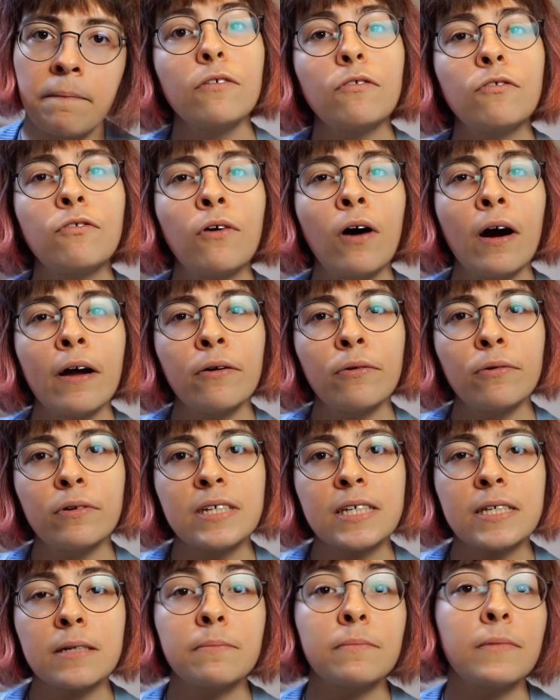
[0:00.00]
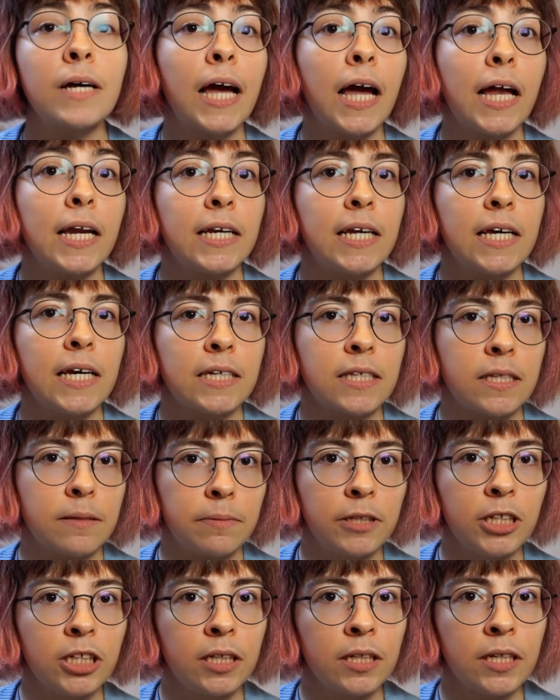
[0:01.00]
Voyeurism and
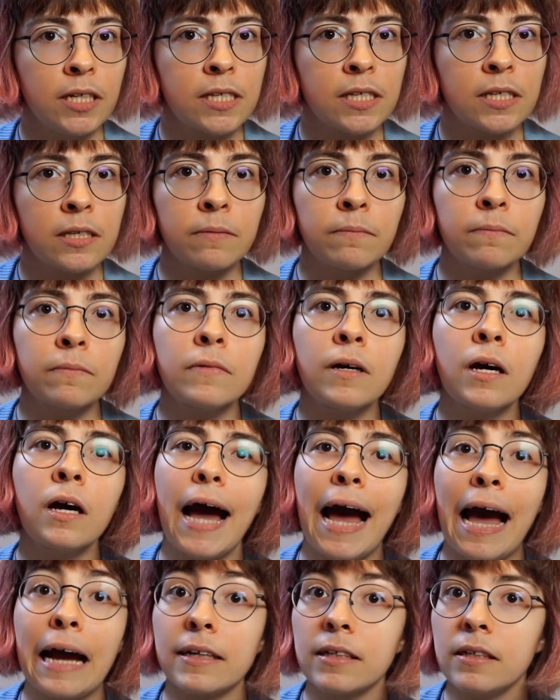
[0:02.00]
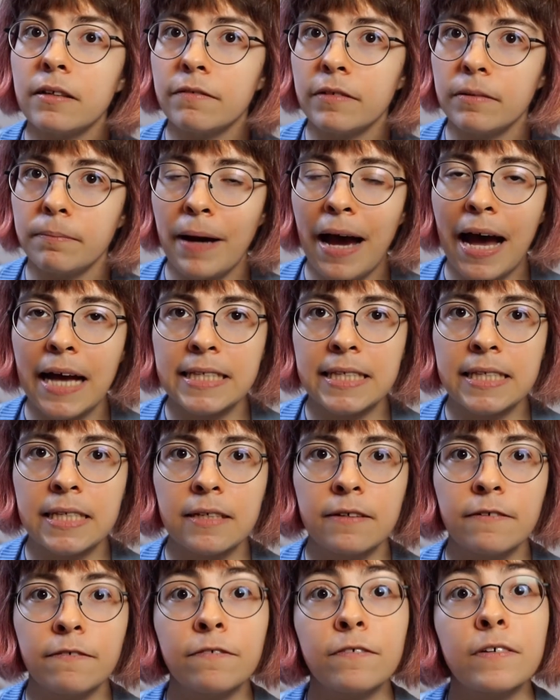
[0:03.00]
exhibitionism, active and
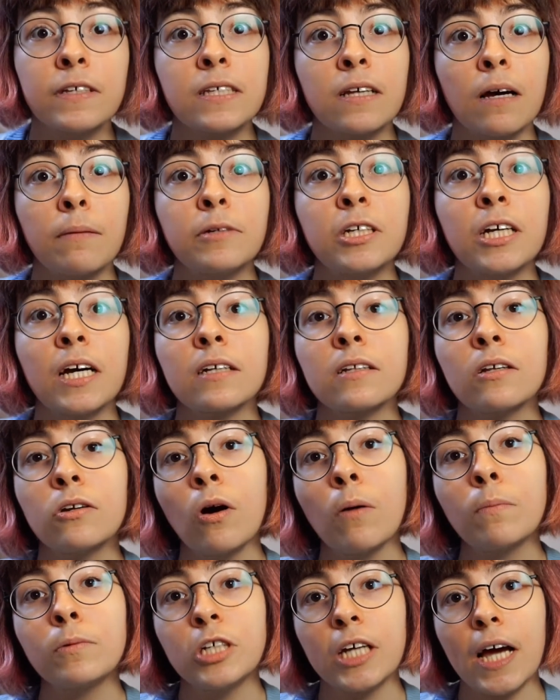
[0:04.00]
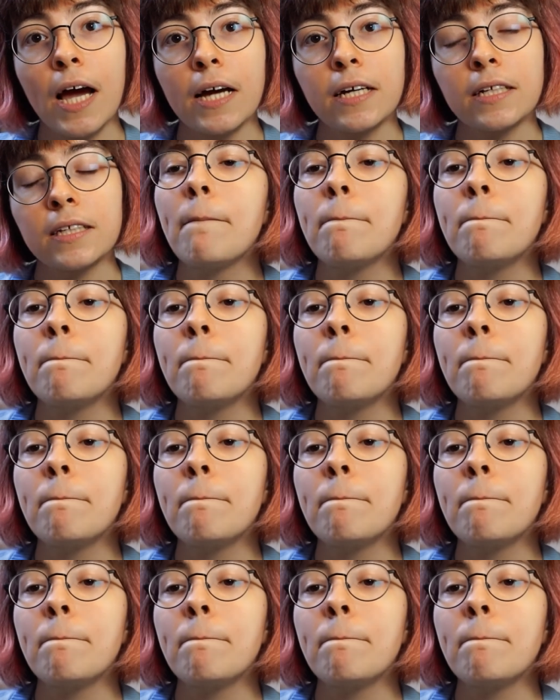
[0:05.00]
passive, subject and object.